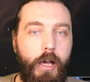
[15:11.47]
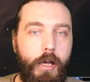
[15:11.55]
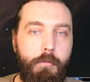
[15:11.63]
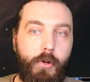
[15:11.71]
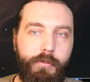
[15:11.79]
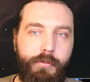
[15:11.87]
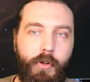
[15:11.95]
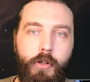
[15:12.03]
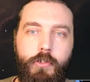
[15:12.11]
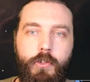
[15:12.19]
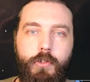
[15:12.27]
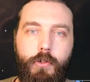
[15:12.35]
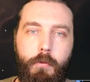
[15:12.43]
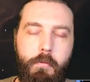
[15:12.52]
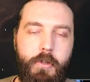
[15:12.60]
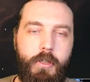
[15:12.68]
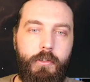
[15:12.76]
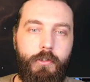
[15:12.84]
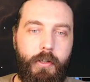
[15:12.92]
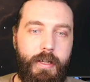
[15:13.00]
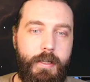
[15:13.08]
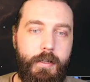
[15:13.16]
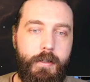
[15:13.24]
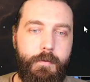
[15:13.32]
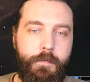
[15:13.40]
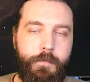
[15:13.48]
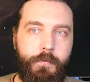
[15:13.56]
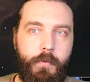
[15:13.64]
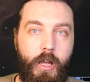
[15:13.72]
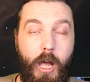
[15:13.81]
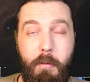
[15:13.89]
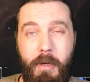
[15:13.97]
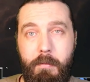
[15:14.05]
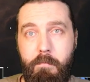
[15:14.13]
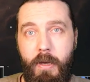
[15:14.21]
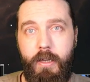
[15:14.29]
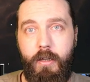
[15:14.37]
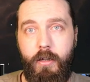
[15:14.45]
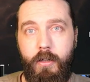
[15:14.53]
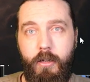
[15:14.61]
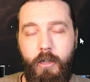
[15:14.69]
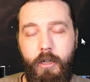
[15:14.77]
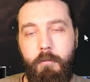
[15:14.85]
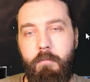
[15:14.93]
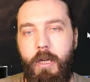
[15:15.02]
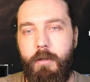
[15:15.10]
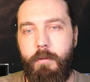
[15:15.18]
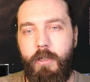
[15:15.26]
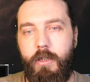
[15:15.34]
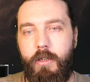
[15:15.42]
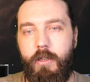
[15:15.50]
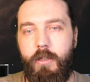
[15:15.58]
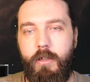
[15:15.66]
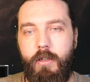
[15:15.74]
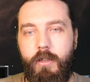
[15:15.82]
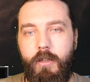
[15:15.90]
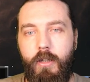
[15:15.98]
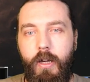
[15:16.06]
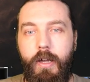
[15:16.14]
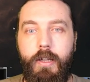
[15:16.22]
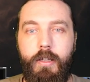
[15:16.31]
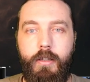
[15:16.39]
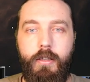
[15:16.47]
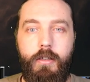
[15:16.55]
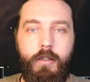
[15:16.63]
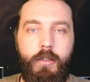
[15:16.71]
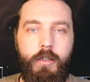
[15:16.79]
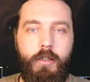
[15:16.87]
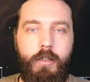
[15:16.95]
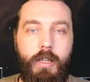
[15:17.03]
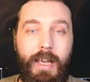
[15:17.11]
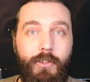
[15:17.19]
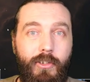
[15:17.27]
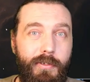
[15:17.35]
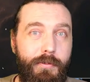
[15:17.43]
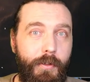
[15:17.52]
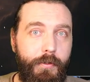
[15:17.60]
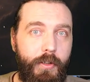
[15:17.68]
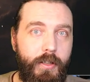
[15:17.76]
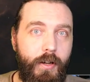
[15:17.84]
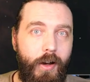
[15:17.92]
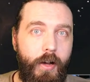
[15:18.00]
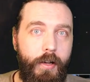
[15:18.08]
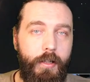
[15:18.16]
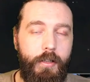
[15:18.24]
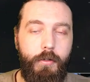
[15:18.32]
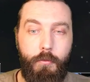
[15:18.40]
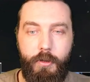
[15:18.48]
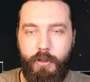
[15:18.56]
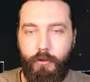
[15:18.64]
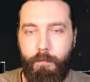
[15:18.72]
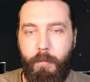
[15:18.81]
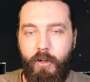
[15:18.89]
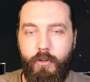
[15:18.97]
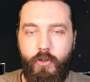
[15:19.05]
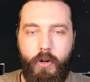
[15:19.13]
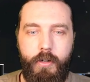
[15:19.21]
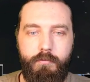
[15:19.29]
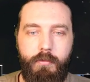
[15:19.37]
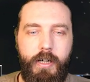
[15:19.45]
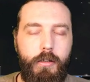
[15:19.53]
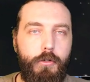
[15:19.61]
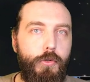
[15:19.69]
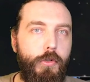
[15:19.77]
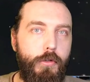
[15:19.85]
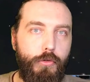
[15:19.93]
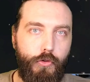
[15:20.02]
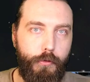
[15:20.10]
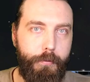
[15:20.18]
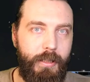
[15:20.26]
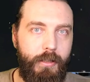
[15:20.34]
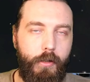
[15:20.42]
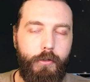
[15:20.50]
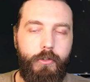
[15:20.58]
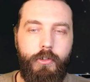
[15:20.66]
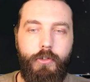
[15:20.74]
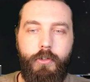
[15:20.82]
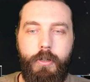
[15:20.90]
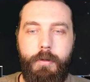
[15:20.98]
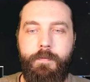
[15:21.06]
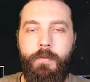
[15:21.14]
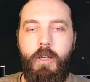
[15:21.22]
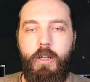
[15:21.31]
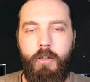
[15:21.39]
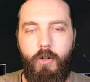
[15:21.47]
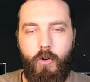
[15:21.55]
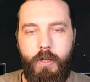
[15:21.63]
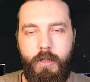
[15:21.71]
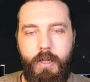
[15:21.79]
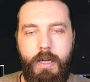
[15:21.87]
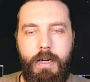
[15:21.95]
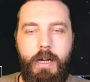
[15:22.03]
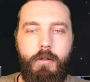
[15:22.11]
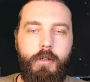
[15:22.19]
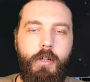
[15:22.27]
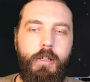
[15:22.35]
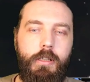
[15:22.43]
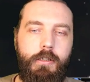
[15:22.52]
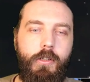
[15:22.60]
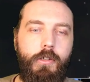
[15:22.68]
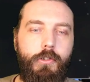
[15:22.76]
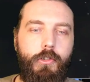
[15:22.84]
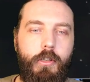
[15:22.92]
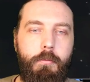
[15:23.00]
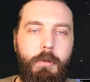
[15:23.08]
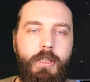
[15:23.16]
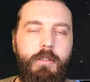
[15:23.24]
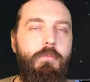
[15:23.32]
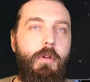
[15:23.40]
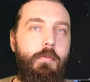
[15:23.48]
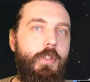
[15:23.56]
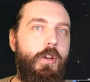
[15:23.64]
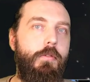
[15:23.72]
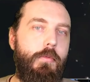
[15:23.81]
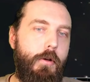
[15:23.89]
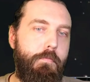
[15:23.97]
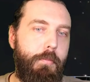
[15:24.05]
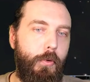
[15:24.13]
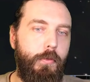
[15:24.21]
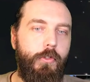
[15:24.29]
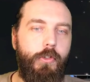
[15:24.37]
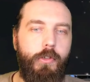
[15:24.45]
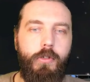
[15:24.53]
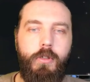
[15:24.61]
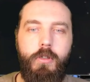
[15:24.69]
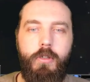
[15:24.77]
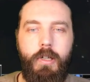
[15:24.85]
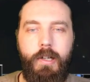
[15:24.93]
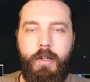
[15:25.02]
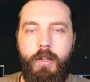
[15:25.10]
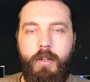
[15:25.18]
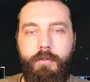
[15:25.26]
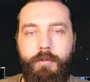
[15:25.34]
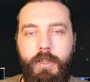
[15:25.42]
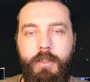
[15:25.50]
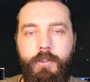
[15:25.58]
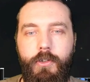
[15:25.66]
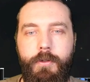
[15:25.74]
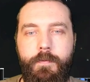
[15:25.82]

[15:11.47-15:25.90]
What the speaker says: but versus something, say, a bit bigger, maybe a SD-59 with its giant railgun or torpedo system, knocking that out earlier on is going to be, a boon to your fleet.